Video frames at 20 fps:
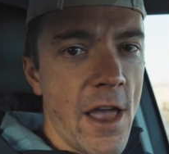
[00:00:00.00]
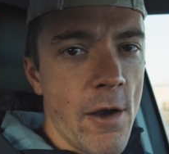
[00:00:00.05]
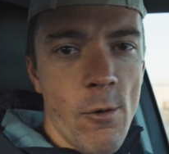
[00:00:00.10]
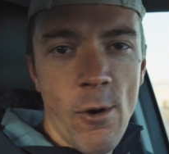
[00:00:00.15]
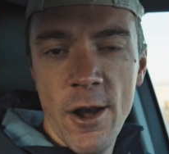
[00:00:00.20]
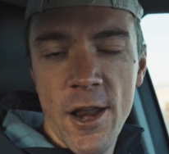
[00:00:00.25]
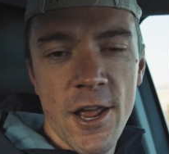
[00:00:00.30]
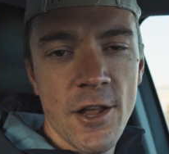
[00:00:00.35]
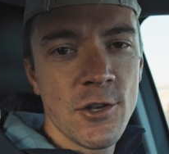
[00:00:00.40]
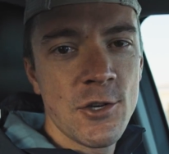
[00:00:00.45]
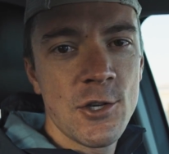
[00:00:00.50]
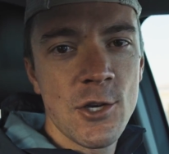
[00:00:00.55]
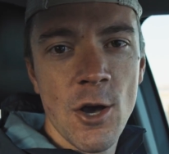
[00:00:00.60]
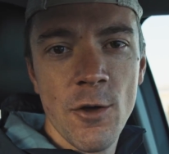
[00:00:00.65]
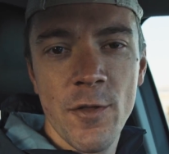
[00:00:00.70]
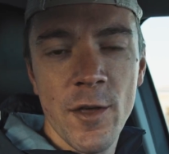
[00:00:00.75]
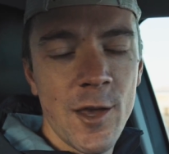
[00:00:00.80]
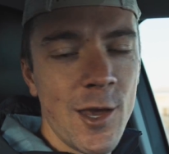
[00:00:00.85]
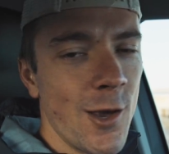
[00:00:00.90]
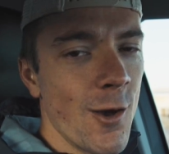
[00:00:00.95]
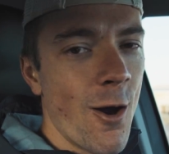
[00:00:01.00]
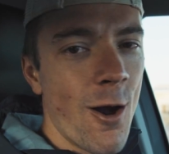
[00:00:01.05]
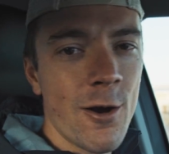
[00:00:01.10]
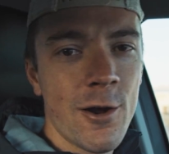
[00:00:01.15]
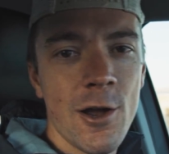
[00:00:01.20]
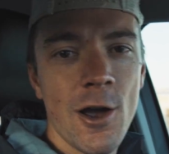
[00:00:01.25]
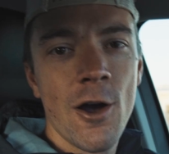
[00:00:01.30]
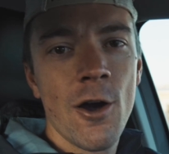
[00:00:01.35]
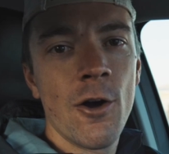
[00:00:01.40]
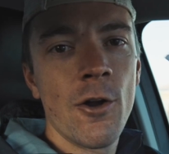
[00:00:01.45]
went in, showed the QR
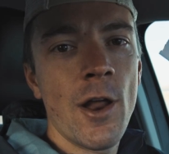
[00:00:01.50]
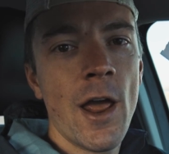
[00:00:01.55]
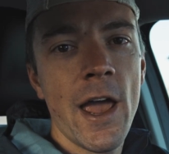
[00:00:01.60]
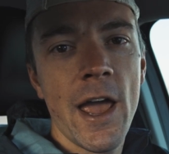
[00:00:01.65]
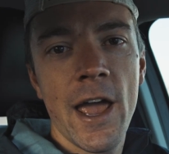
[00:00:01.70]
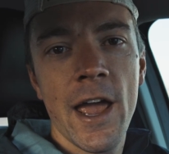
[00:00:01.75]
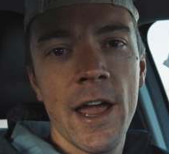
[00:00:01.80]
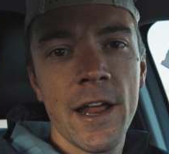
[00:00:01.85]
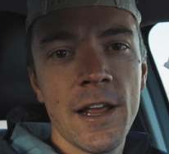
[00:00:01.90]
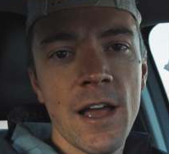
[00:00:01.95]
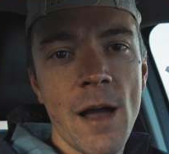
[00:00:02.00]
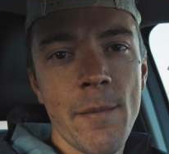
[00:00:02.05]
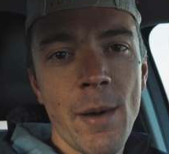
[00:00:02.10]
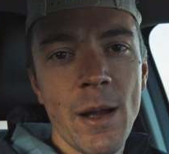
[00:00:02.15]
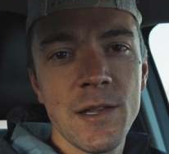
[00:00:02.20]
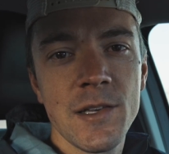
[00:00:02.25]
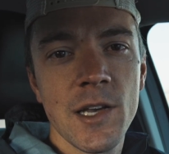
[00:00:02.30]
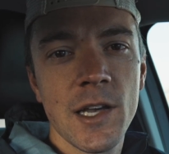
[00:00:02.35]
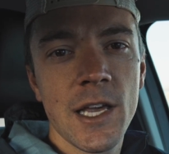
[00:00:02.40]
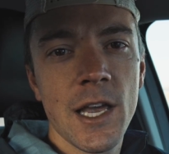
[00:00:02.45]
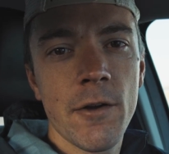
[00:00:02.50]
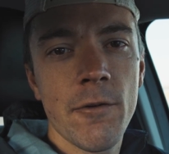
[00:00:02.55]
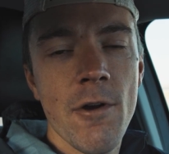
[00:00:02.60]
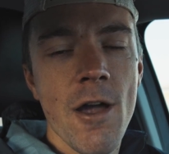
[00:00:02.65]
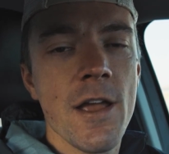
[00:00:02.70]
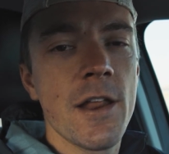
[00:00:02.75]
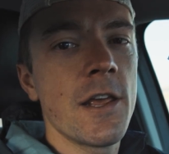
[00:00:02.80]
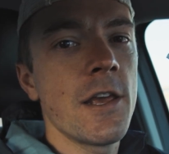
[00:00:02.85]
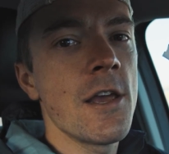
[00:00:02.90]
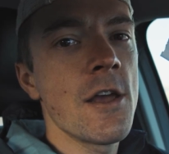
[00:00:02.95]
code, and got my ticket
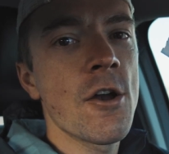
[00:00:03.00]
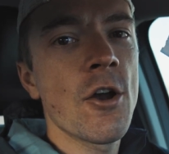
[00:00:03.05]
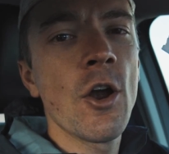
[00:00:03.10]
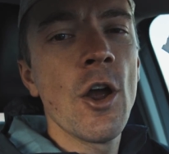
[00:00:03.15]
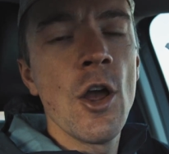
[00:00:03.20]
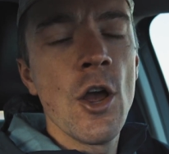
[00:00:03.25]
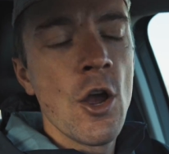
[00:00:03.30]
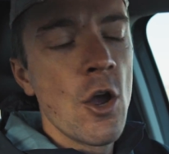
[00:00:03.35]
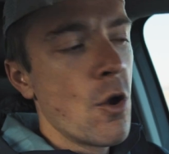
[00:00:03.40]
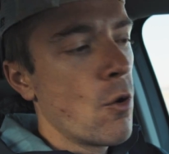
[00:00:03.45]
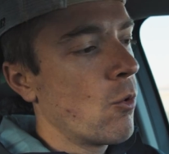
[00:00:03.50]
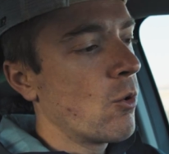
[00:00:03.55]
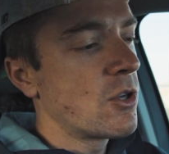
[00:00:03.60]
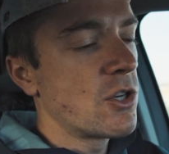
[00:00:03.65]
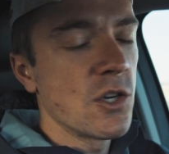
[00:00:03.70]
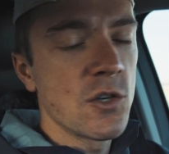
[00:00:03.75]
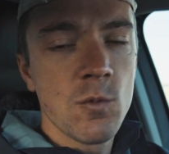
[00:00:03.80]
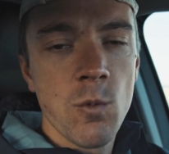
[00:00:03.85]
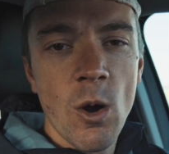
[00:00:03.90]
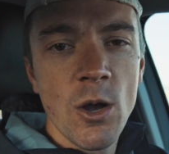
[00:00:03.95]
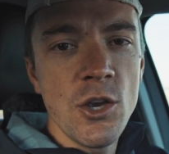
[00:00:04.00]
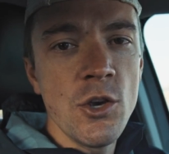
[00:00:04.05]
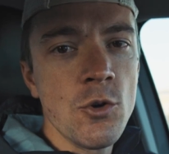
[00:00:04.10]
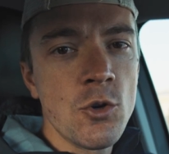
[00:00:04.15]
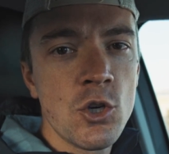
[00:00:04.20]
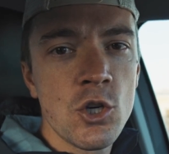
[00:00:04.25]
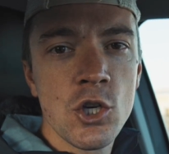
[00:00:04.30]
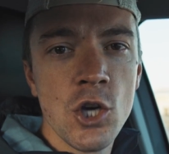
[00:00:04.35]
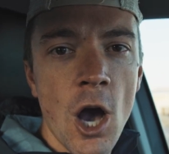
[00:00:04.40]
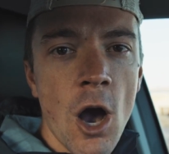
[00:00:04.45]
right here, which is what you
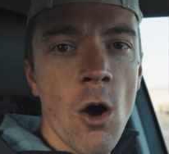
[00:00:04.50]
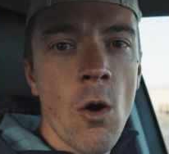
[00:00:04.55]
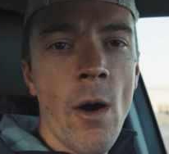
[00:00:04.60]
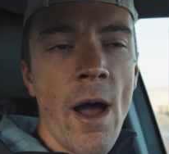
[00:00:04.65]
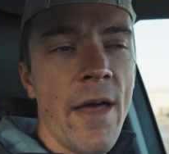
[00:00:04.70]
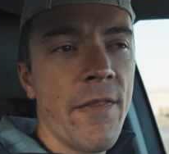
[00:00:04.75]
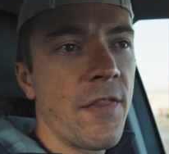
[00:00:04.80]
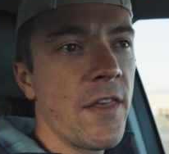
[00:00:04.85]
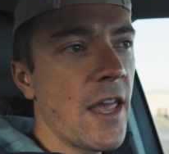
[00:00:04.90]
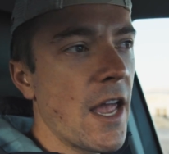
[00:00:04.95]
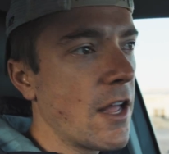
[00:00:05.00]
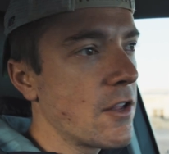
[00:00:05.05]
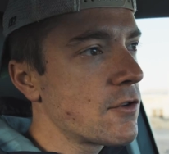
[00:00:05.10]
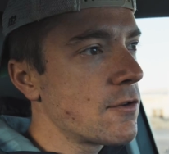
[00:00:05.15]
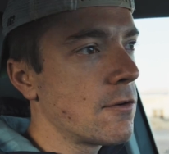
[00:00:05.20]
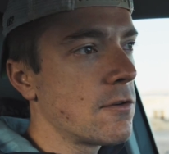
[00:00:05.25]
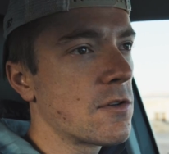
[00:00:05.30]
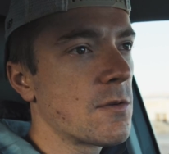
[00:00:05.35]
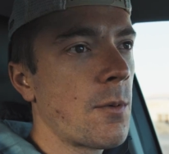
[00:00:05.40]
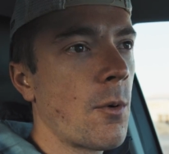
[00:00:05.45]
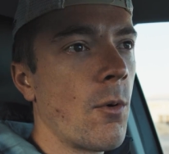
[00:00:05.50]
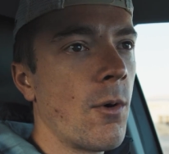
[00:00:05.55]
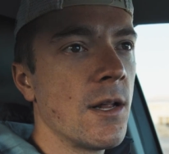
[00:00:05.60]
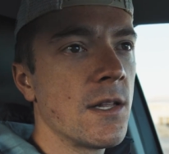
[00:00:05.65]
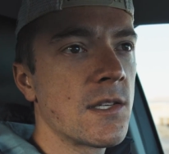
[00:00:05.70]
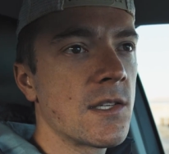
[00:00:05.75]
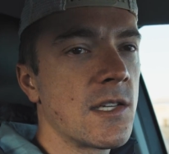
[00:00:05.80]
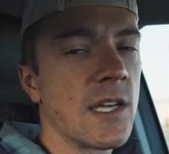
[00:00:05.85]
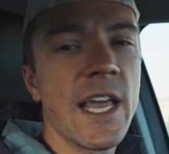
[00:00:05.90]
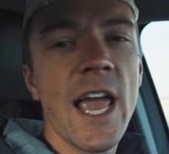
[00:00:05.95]
show at the entrance
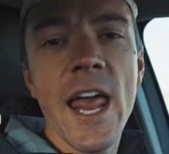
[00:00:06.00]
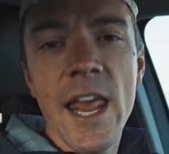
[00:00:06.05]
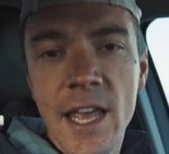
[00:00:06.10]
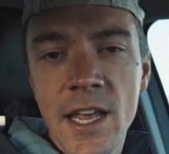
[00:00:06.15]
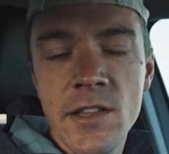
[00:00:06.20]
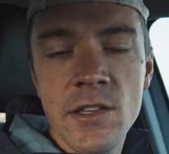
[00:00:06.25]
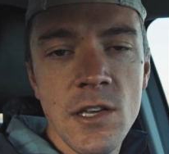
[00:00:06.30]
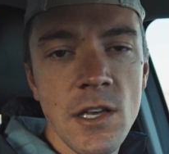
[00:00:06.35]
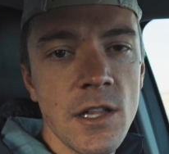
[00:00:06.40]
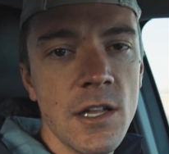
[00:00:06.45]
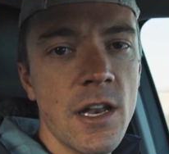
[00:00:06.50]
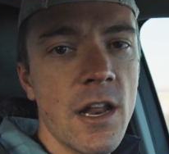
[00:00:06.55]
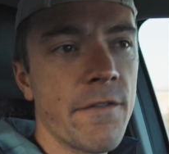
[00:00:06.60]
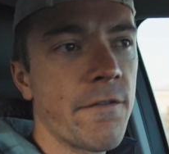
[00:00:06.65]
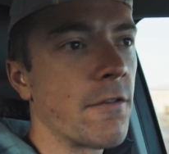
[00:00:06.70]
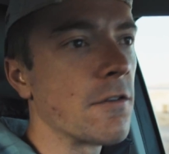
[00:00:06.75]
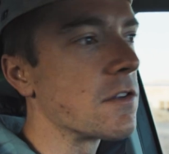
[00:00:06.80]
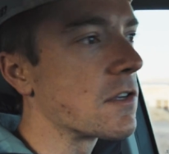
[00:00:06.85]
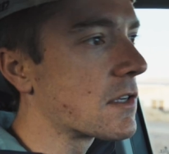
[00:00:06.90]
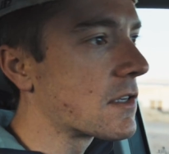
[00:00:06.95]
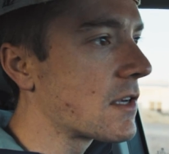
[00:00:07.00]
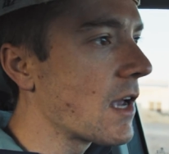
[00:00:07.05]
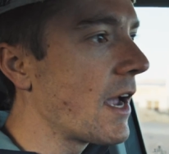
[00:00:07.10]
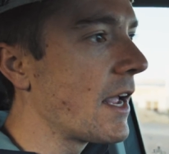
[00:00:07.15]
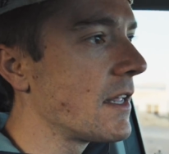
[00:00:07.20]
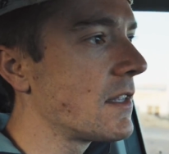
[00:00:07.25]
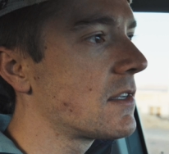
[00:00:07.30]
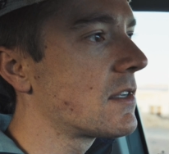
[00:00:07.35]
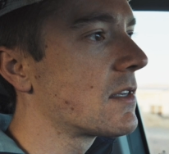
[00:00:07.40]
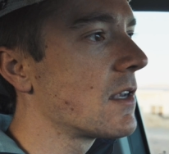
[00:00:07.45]
points to get into the different
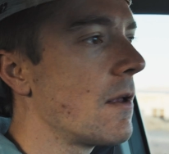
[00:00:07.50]
sites.